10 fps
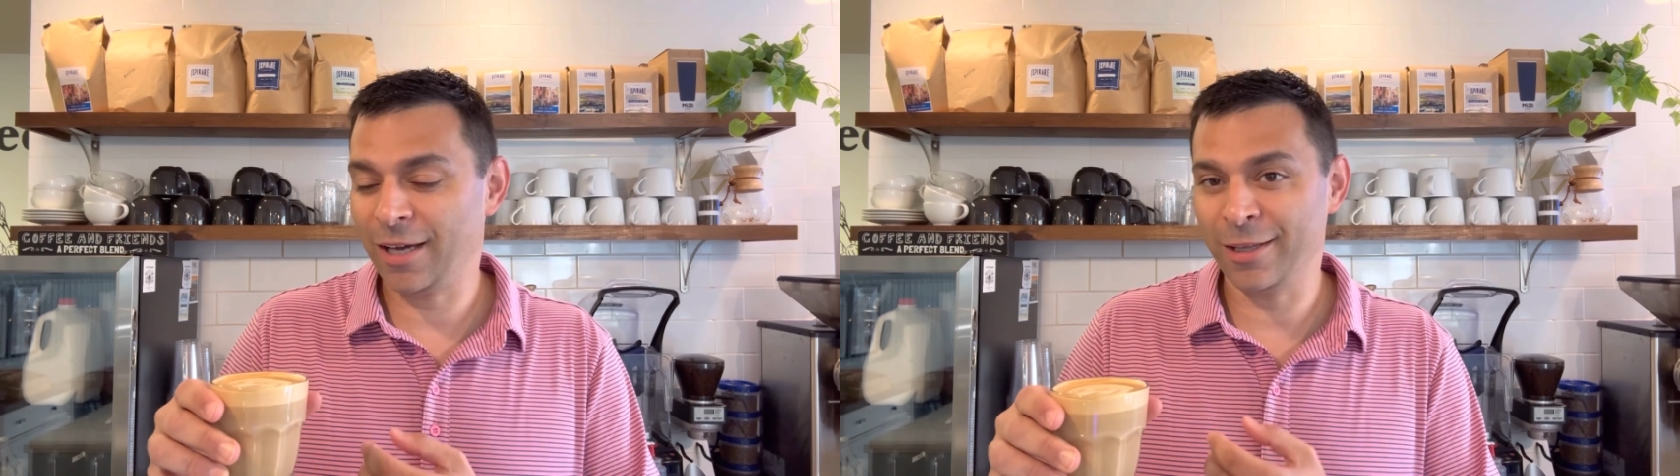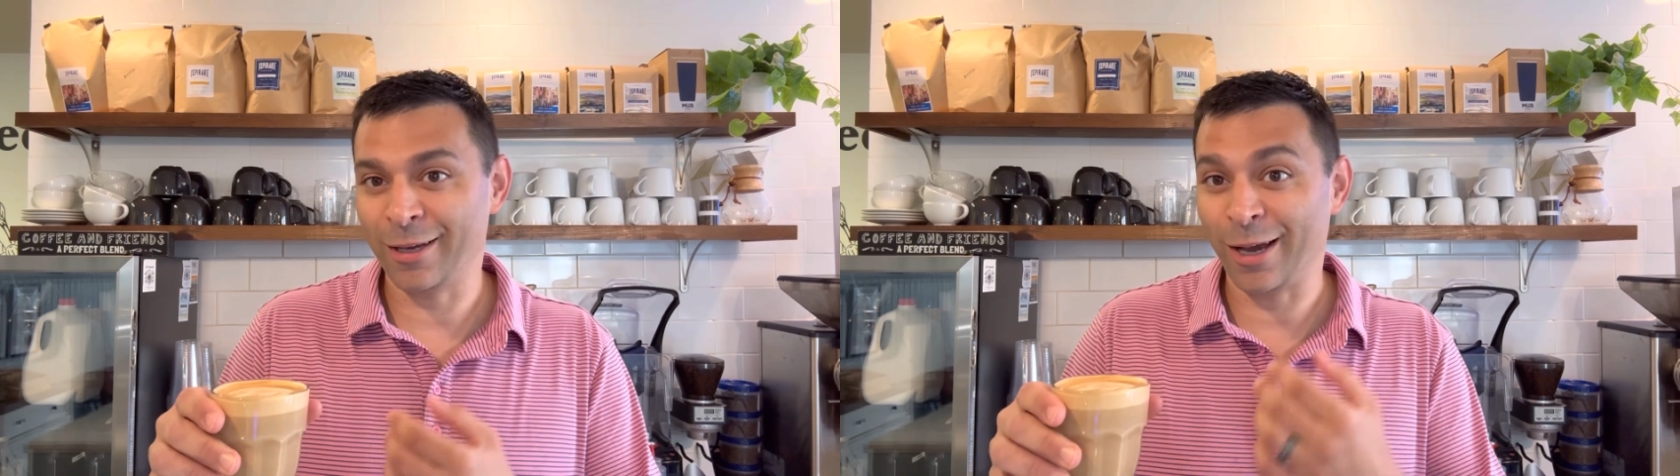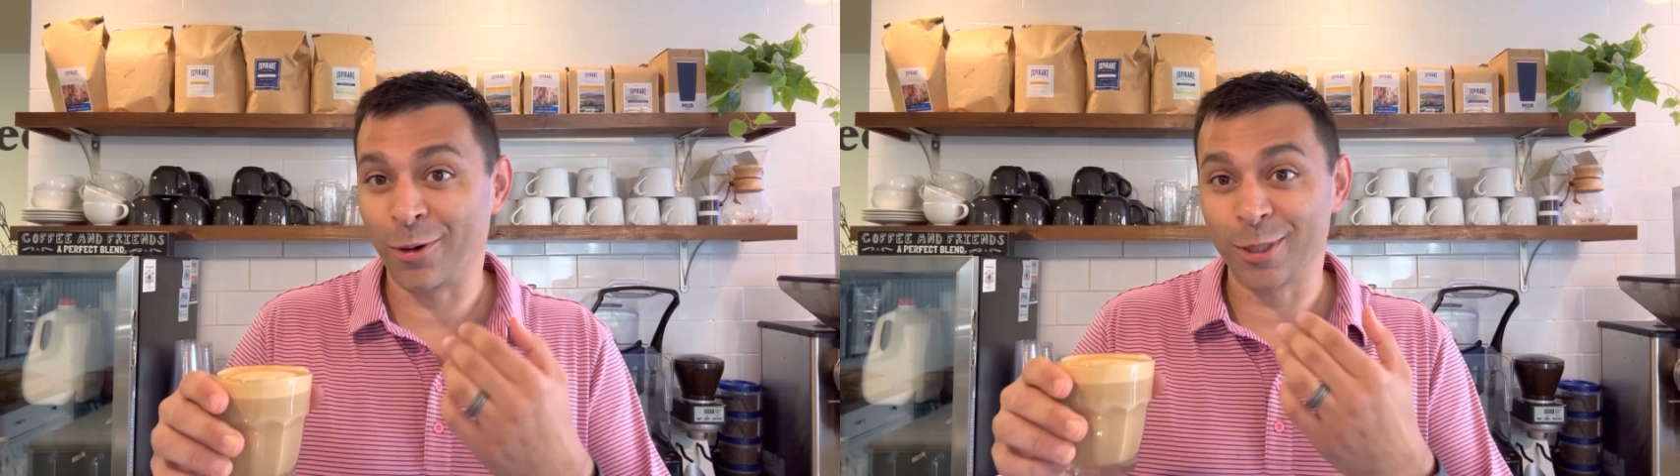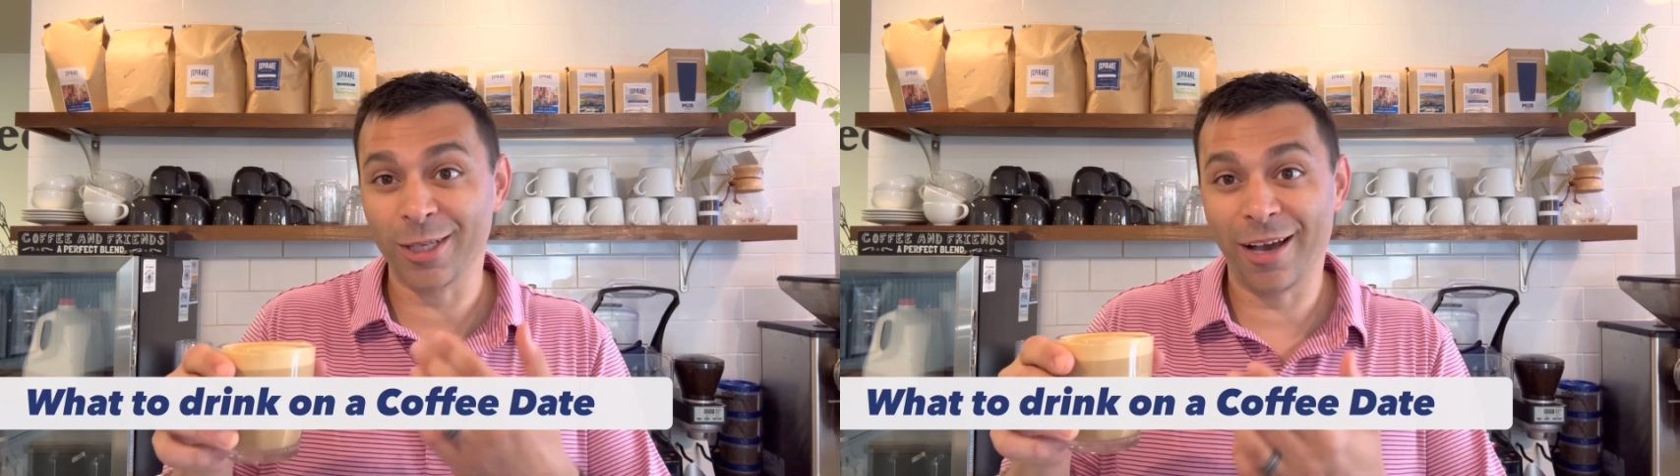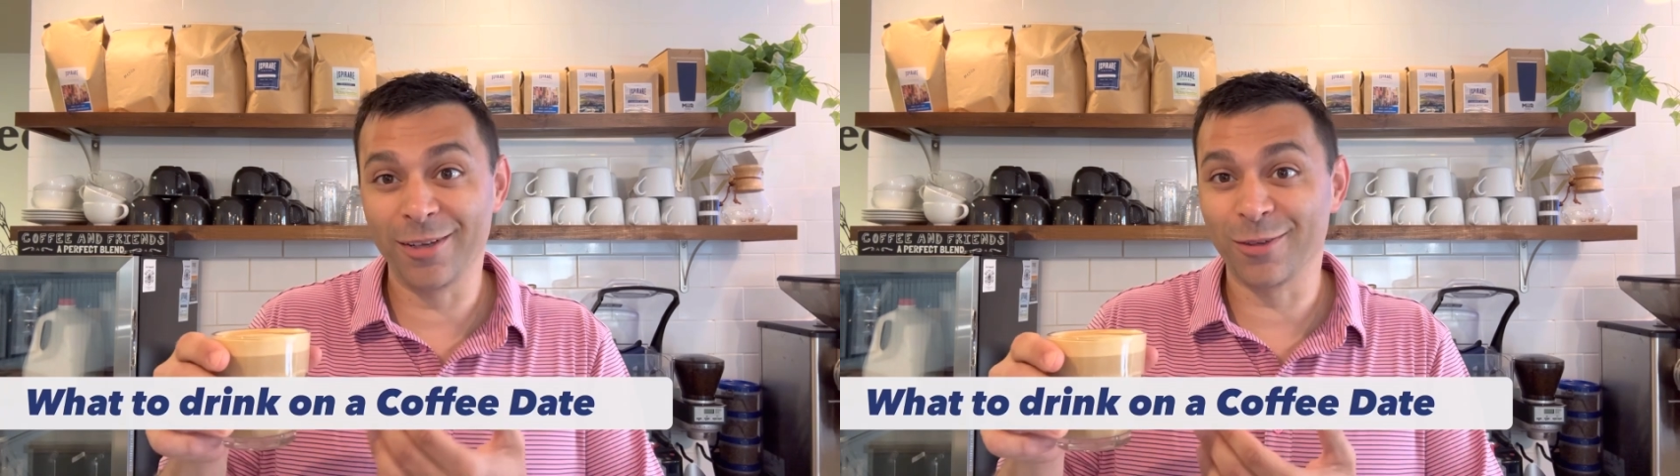I think a
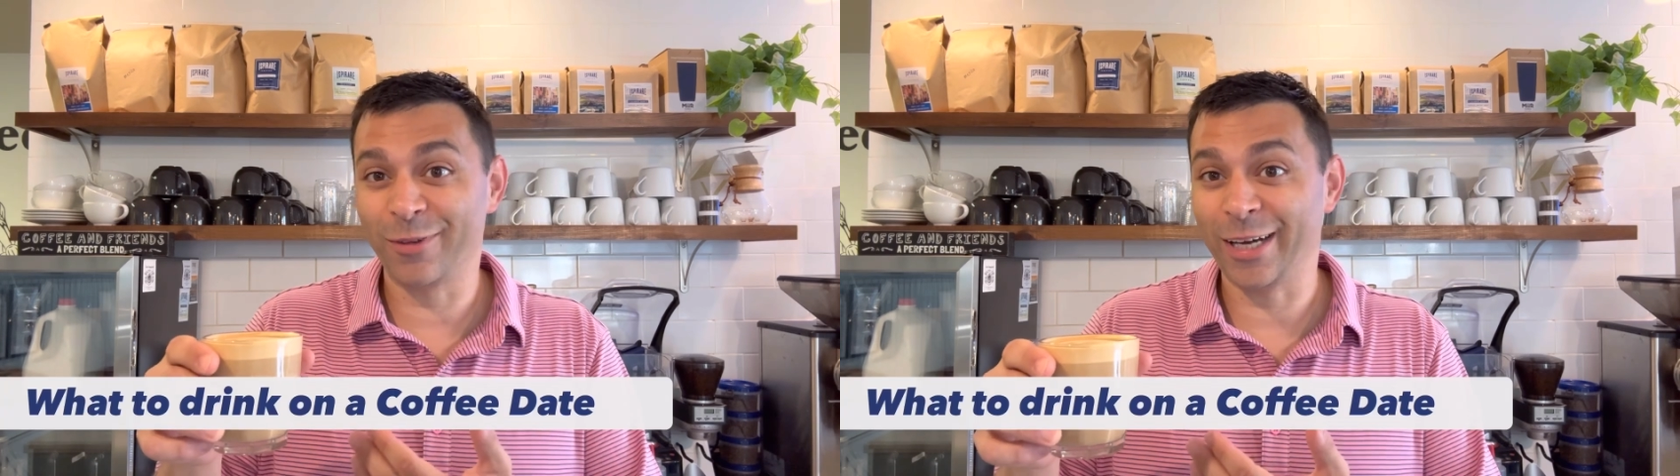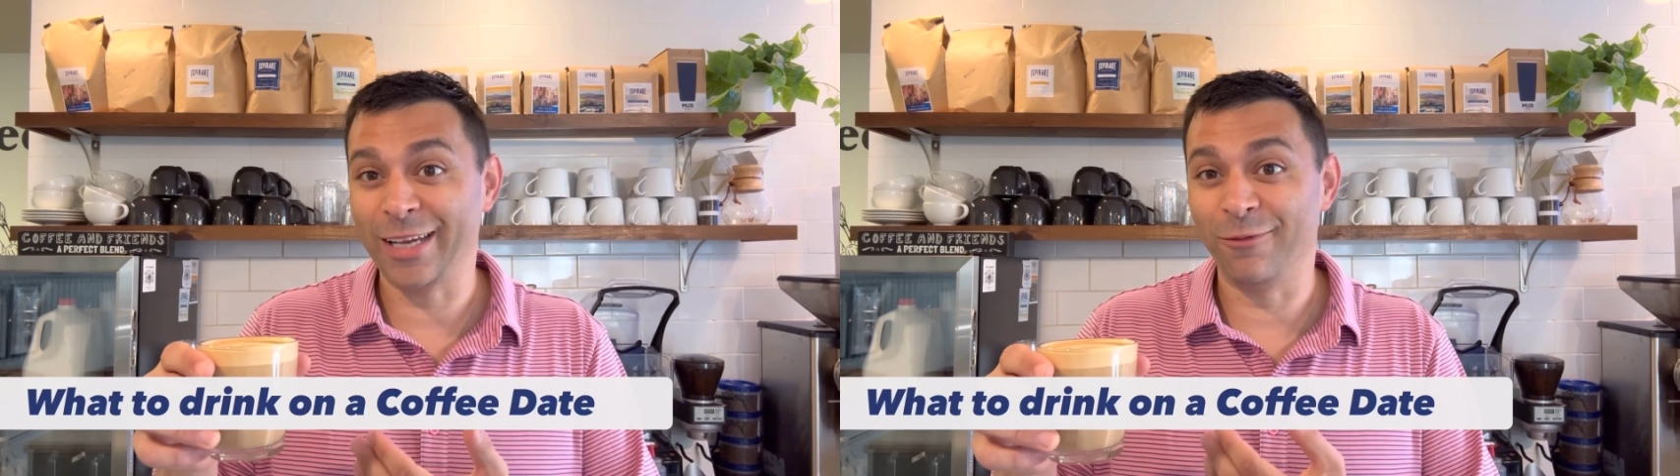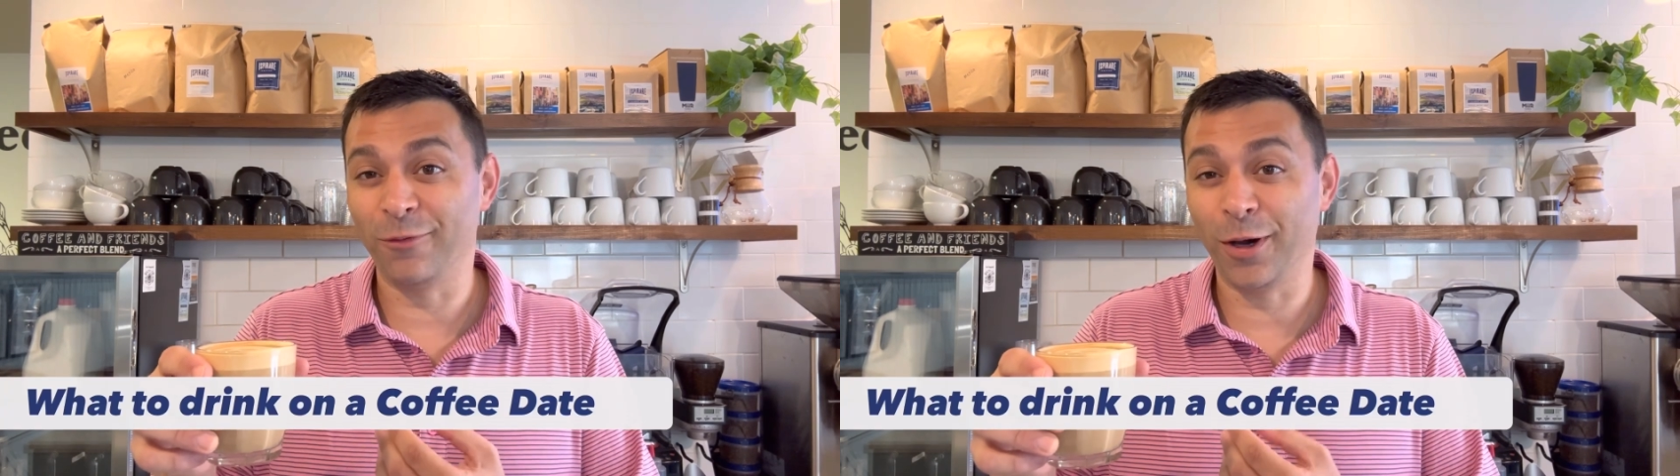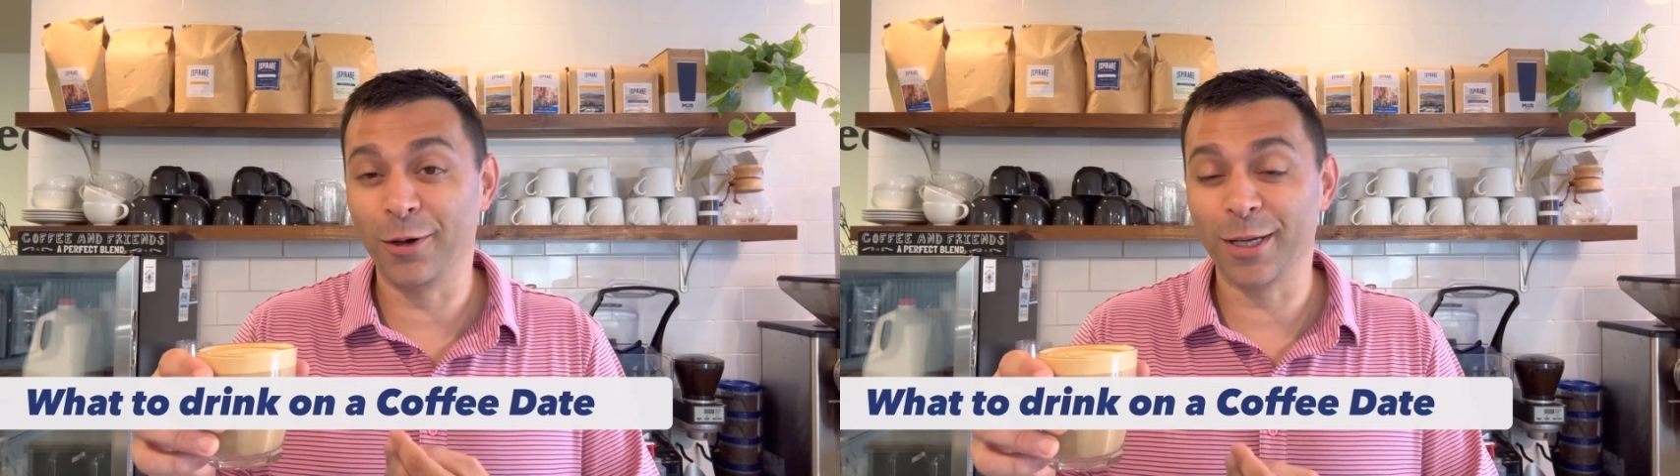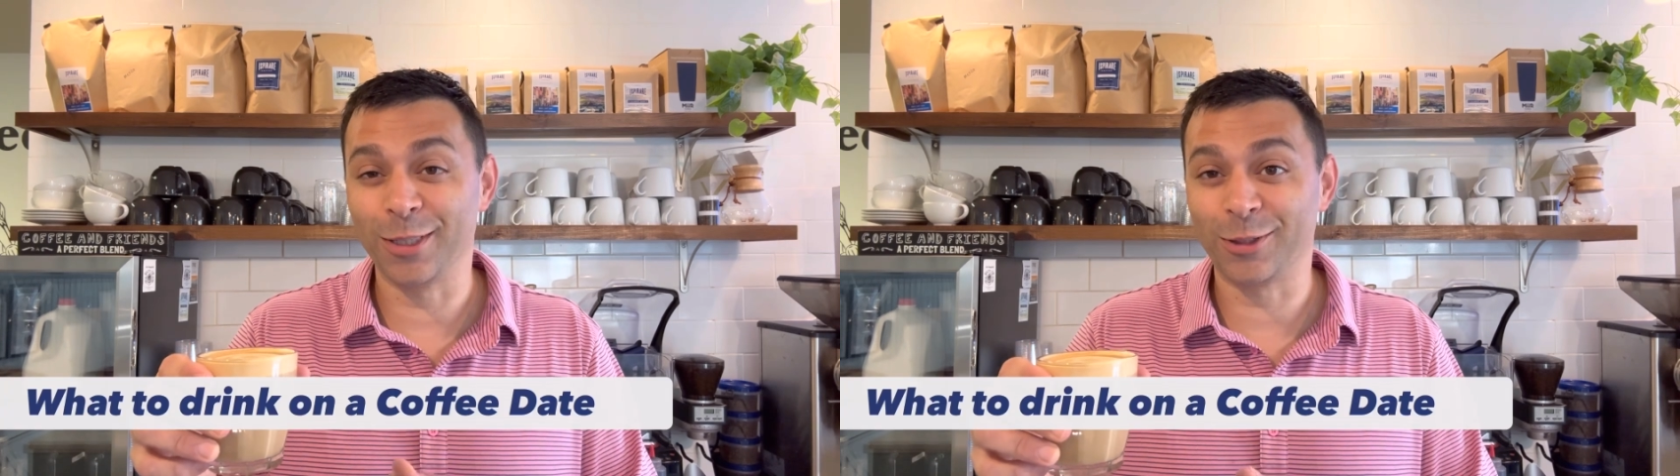cortado is a very in
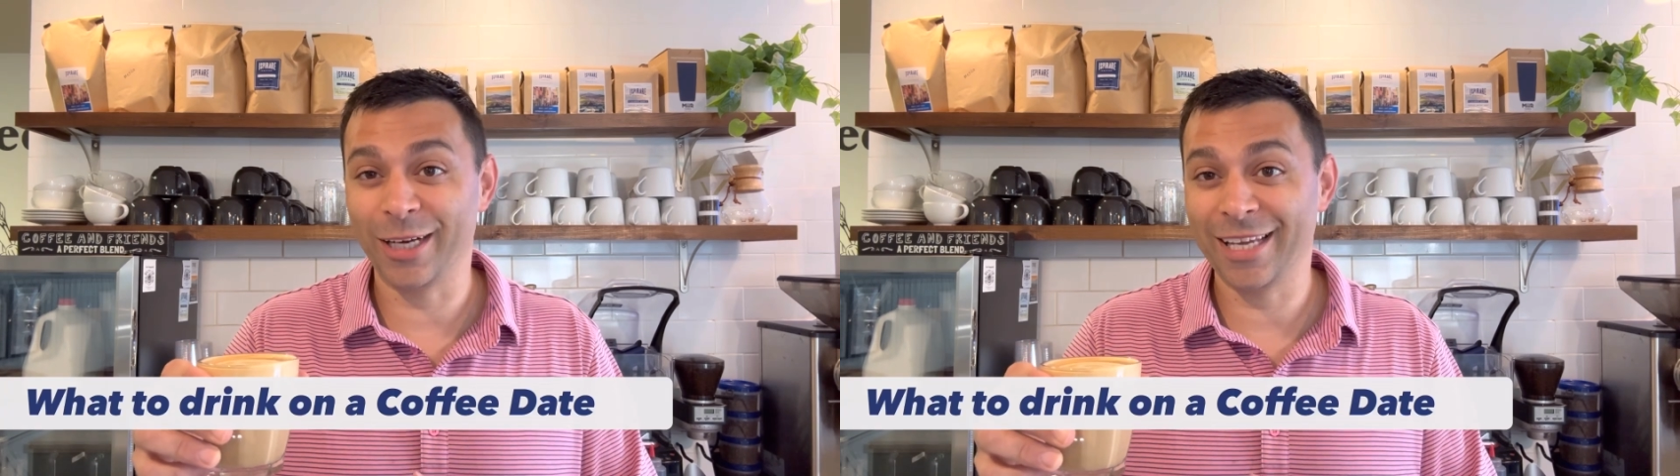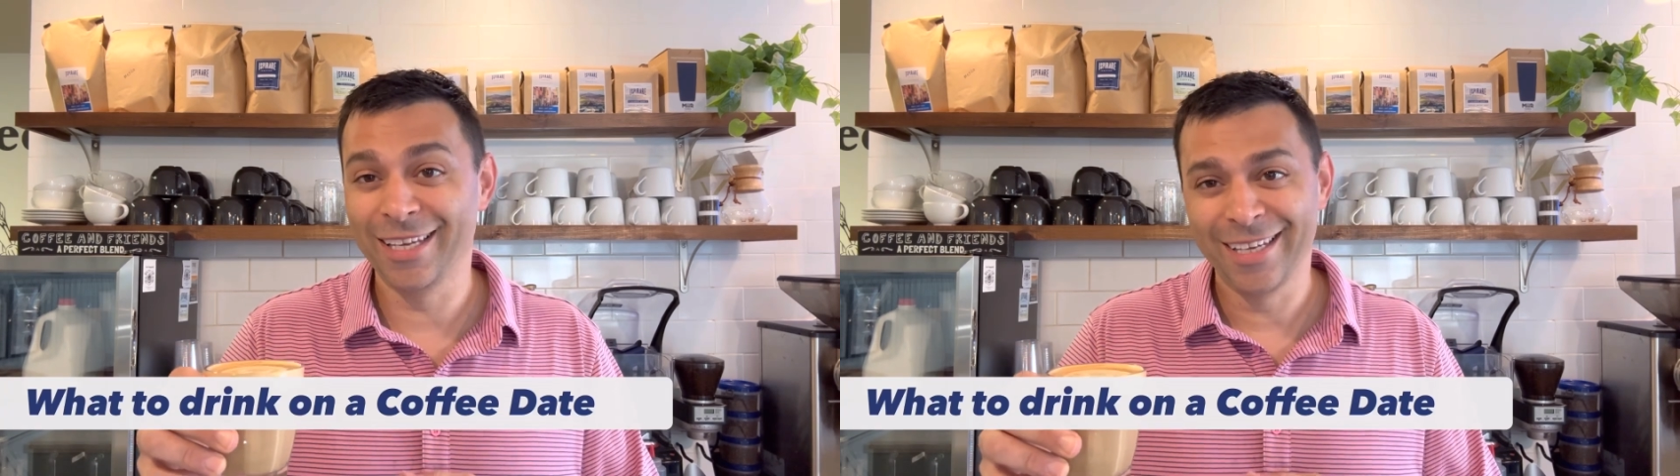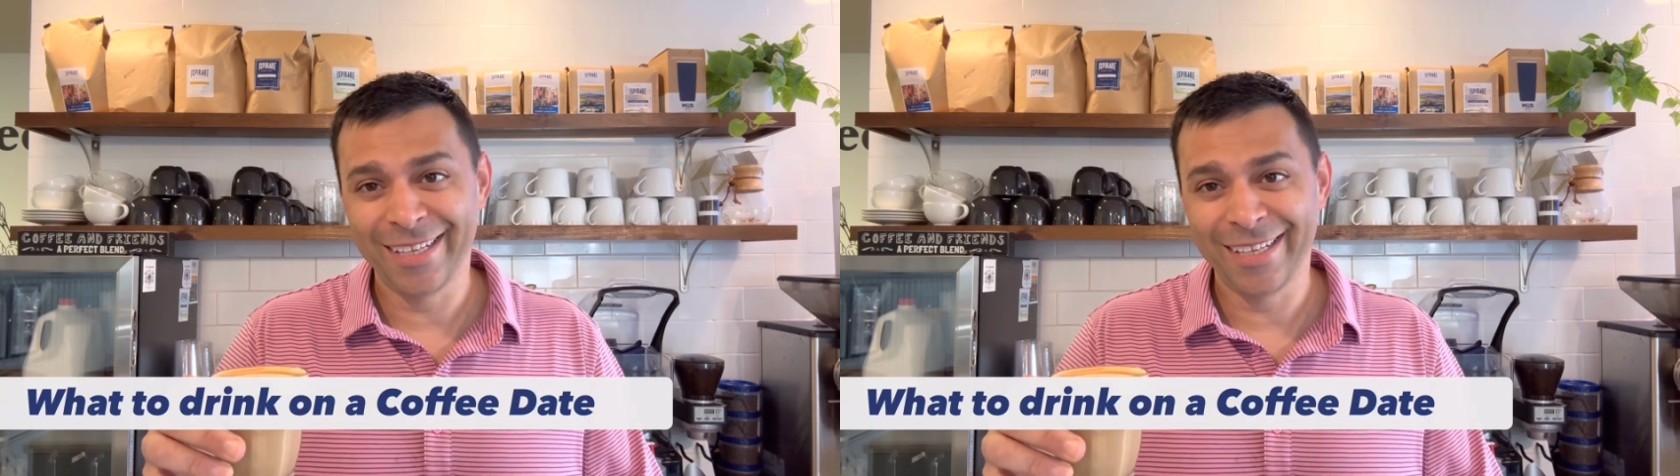vogue drink.